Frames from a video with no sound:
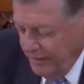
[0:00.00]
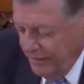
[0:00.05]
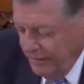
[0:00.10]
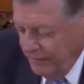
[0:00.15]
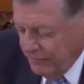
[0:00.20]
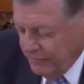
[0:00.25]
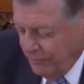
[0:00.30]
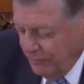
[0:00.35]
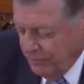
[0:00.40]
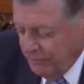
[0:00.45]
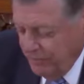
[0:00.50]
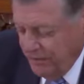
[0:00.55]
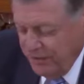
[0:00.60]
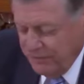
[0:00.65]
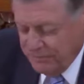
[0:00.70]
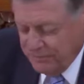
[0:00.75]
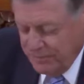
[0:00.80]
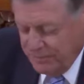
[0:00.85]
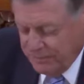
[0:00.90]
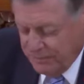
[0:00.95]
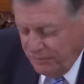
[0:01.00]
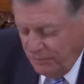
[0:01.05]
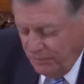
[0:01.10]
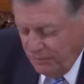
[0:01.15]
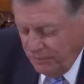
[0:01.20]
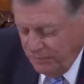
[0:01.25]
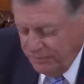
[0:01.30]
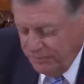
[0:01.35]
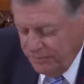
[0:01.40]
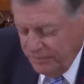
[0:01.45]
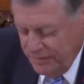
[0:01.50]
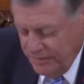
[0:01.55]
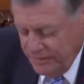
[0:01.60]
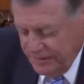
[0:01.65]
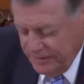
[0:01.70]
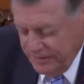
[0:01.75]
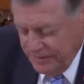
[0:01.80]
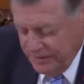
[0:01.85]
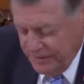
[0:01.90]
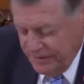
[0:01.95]
its replacement program
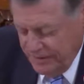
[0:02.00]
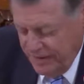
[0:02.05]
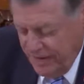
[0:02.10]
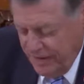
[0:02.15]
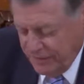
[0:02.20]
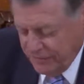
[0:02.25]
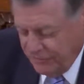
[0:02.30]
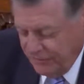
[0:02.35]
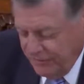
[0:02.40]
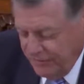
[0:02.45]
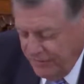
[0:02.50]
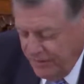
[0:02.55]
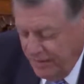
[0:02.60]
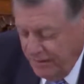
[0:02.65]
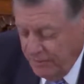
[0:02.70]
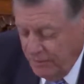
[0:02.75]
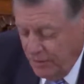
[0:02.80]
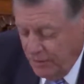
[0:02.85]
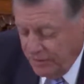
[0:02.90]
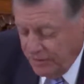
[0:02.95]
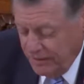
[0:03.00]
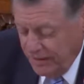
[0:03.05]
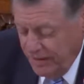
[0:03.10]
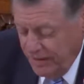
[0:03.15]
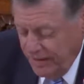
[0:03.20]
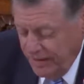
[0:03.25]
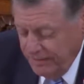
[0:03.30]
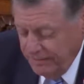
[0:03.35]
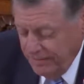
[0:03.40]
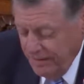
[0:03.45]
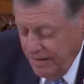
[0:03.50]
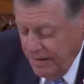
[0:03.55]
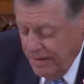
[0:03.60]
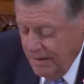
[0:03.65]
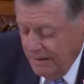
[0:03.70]
uh, can actually come online.